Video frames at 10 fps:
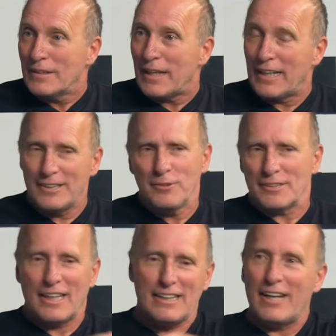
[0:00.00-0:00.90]
And you
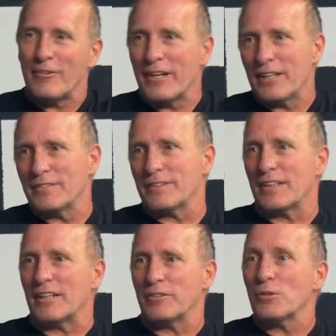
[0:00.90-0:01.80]
sit down right over
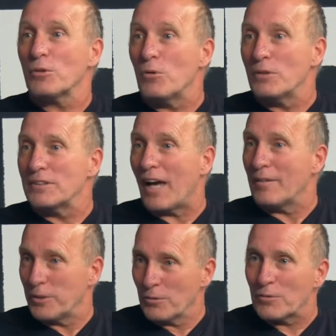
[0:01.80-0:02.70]
there. You're going
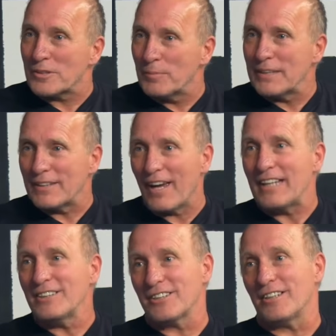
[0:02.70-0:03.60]
to spend the night
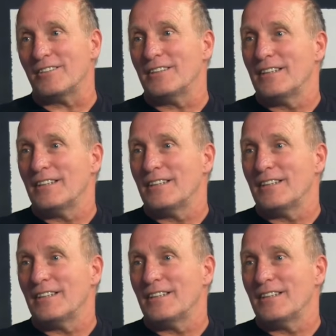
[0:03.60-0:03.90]
in jail.